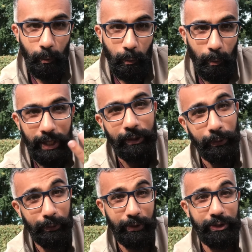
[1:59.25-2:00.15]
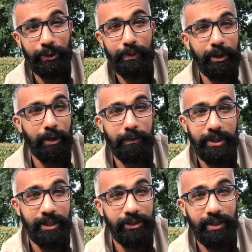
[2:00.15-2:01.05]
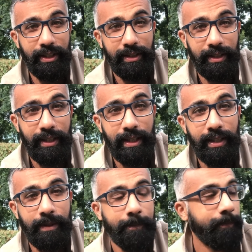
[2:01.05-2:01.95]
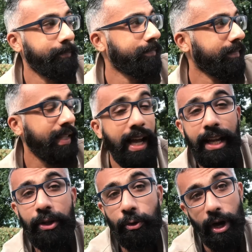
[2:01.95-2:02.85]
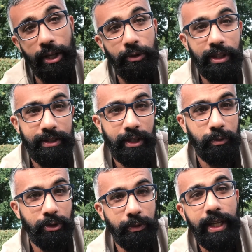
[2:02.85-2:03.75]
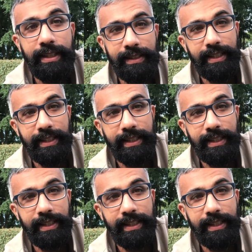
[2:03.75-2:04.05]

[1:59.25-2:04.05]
we could resume the conversation there. I know that sounds crazy,